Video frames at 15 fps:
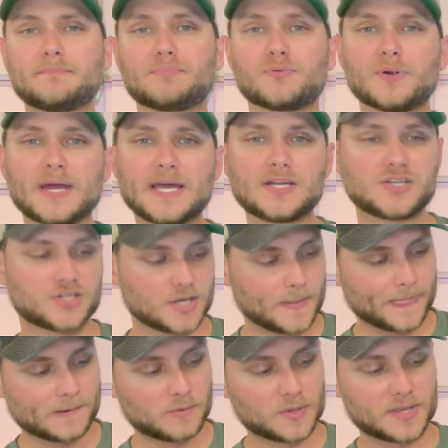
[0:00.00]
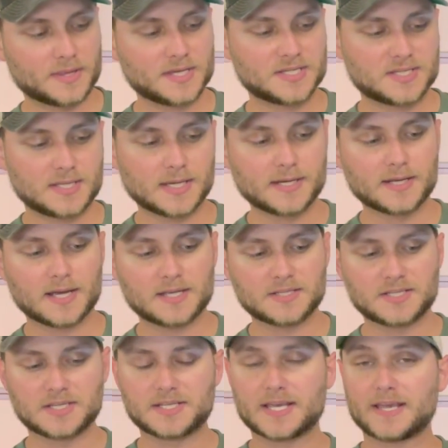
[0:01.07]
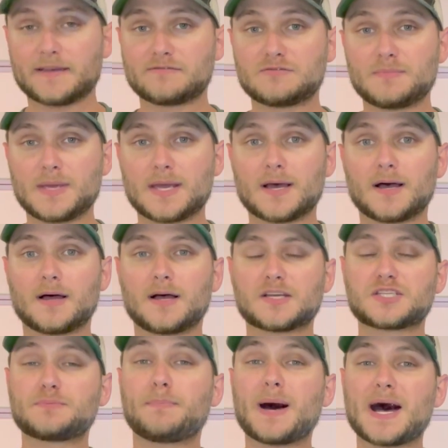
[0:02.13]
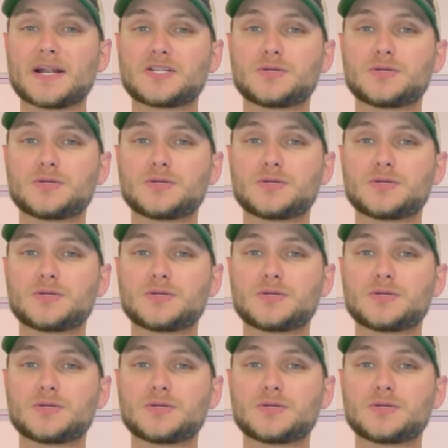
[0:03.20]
bridge. What this thing does is it gives me a spot